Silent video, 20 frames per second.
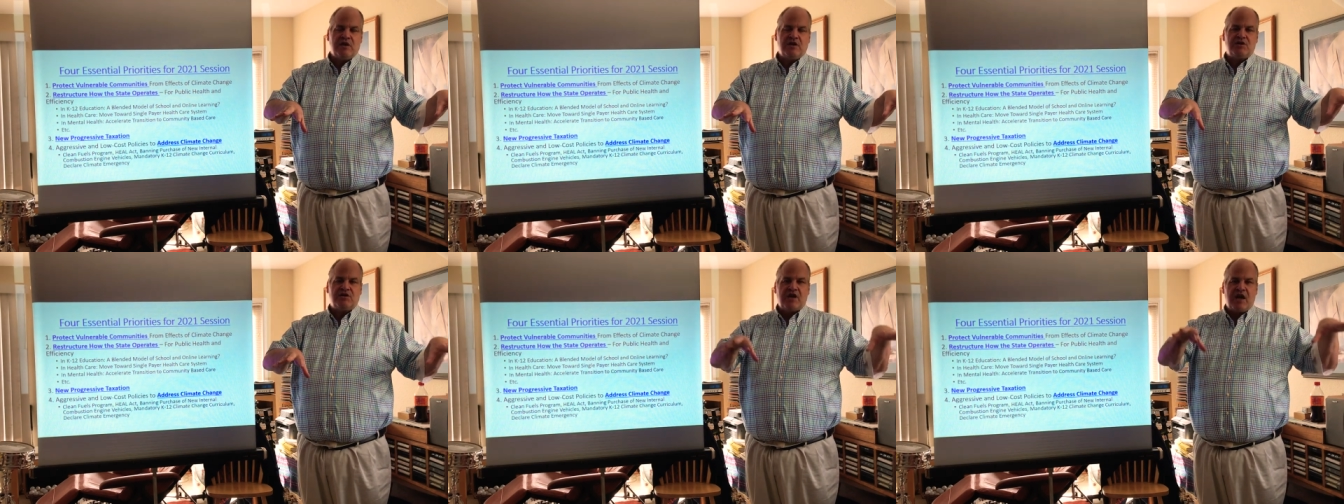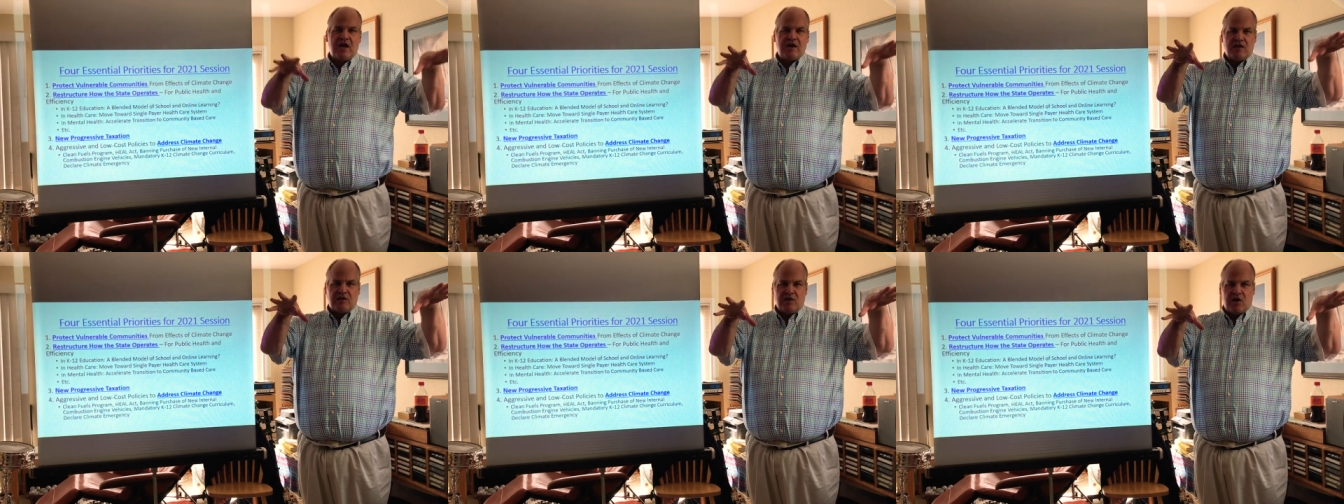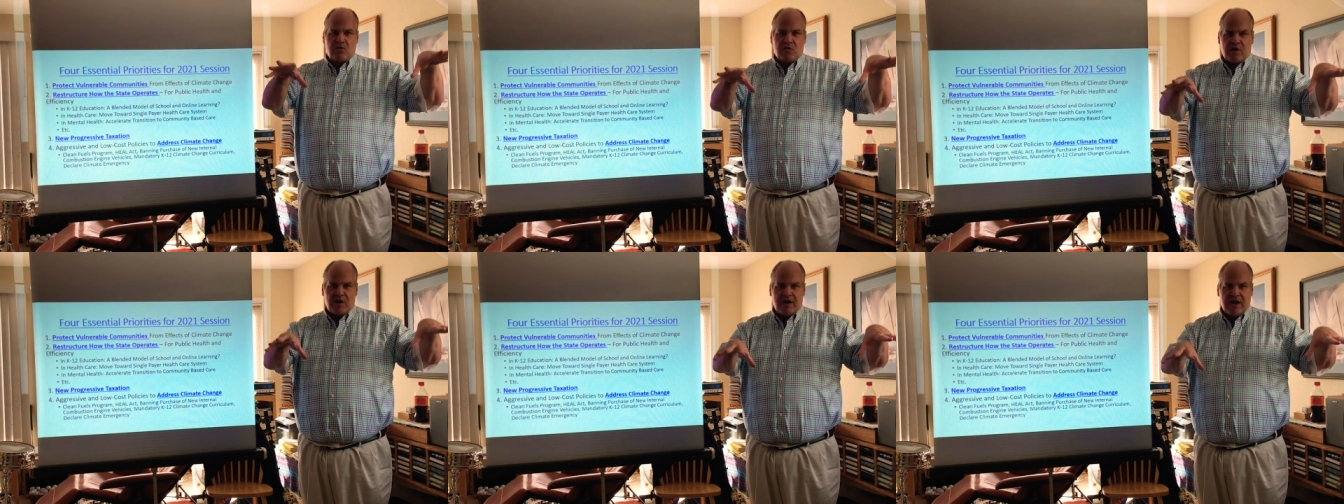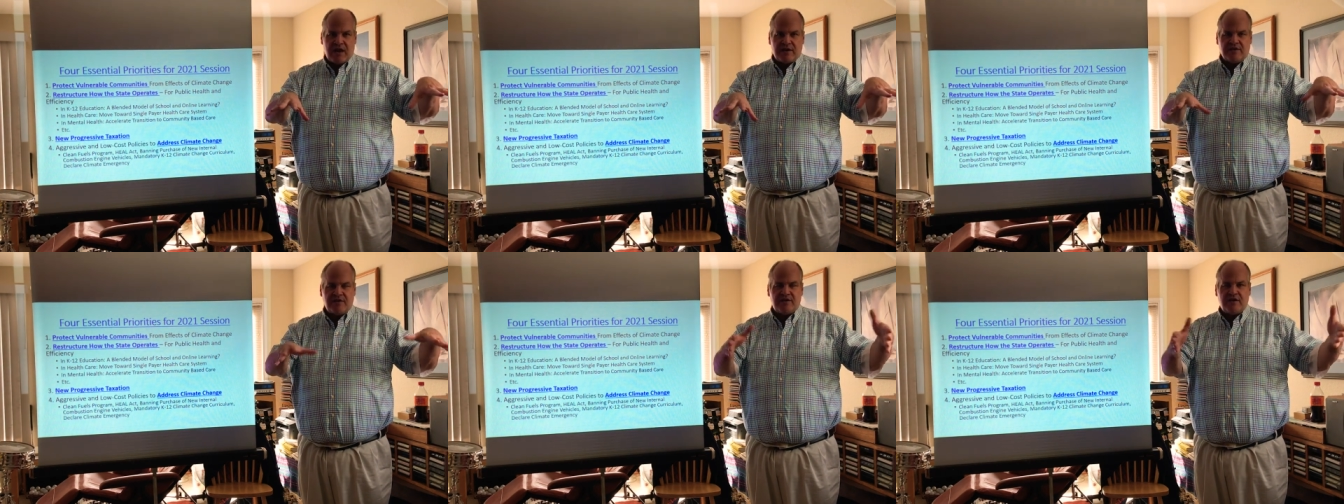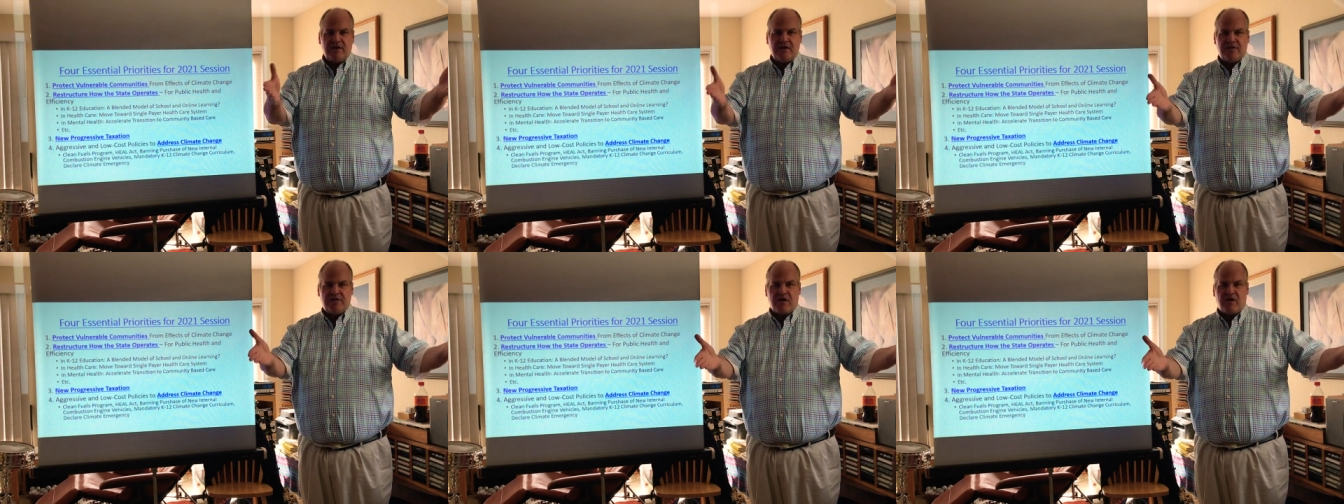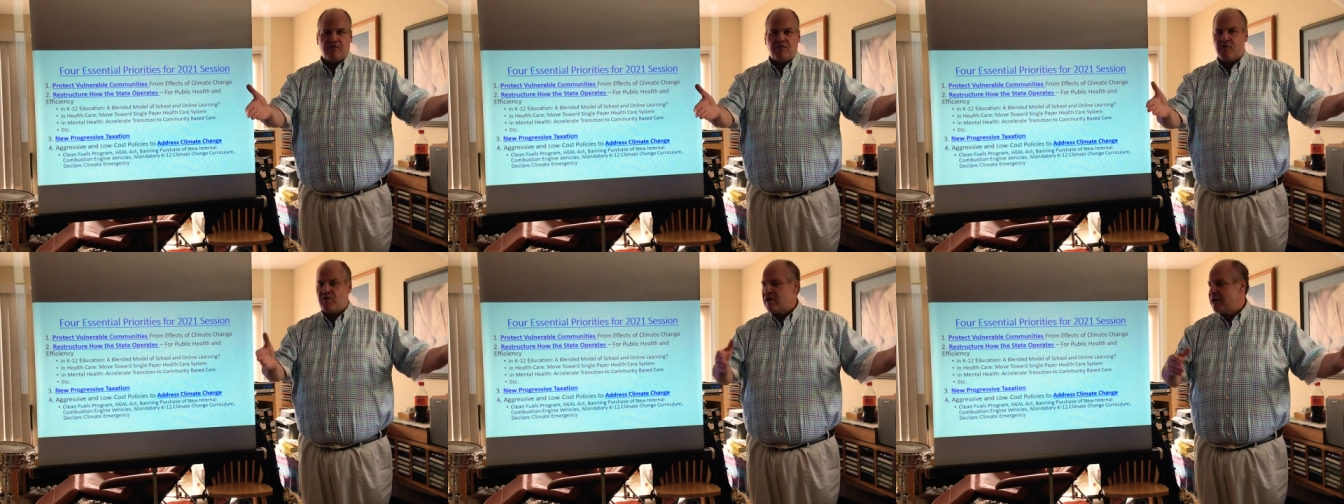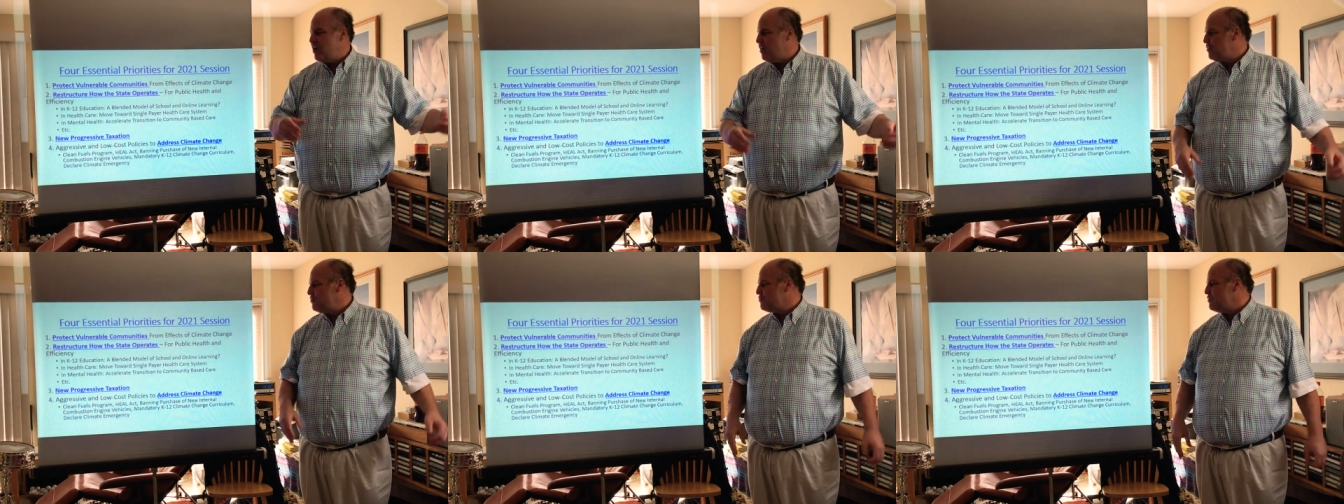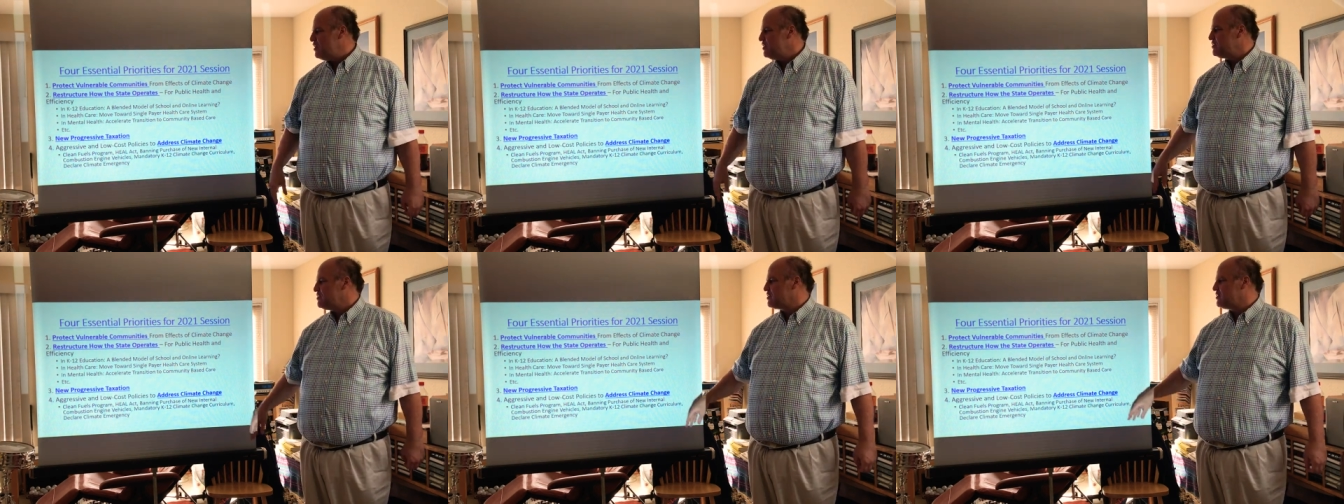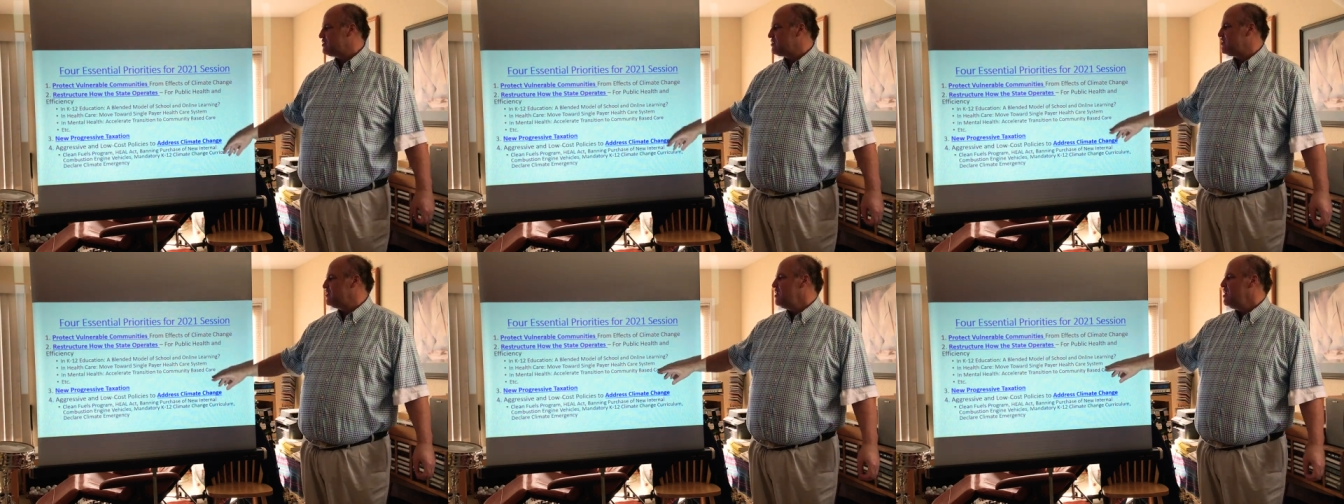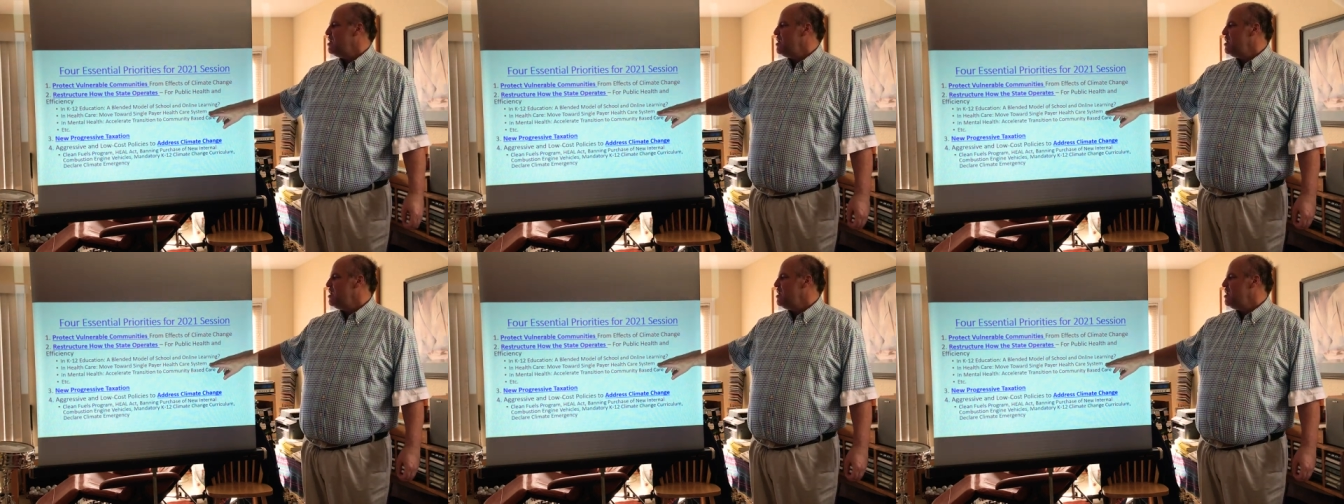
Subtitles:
each day to lower density and therefore health risks.